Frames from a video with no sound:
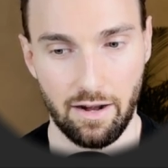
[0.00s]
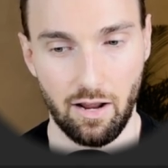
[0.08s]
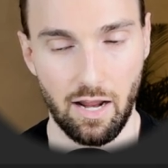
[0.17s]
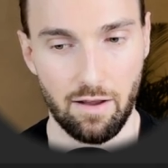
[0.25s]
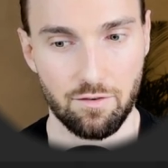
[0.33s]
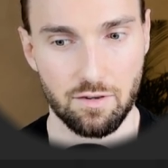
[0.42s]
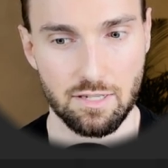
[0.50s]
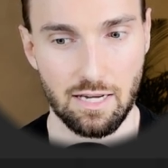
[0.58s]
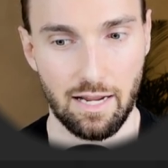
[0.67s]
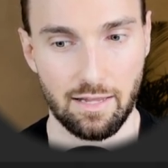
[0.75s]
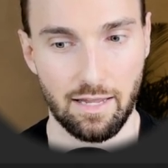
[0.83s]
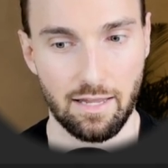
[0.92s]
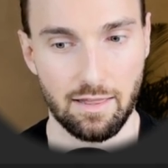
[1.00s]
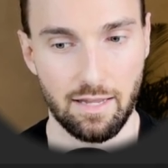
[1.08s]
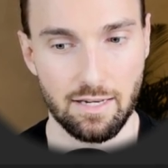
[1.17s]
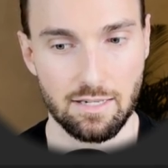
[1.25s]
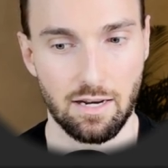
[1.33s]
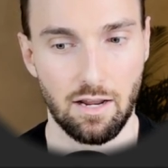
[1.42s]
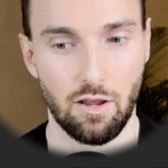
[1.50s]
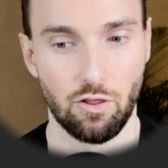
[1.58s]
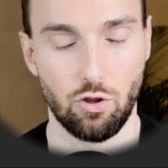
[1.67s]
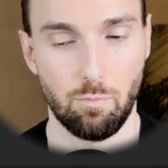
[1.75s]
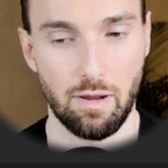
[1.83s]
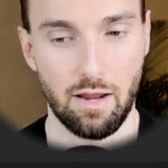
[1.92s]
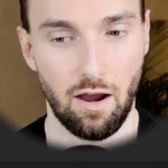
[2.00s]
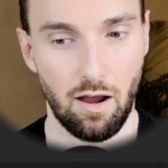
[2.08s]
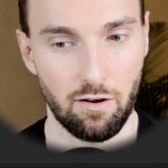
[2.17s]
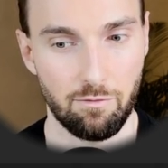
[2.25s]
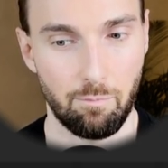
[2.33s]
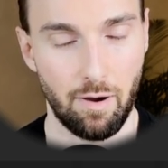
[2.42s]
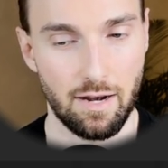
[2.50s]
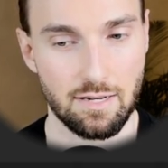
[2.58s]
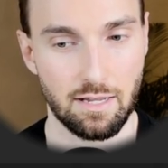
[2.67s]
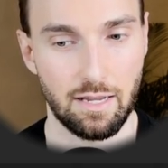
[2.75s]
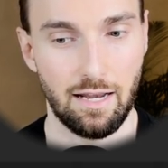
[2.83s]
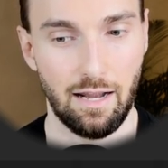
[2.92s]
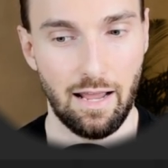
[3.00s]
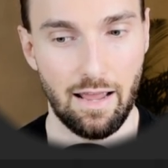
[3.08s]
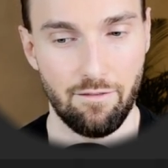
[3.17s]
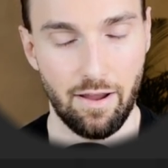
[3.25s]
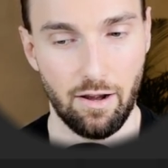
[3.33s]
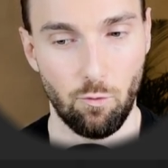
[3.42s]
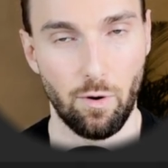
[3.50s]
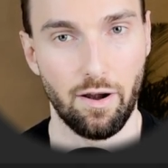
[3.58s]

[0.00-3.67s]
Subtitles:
And I have selected this to be 11:30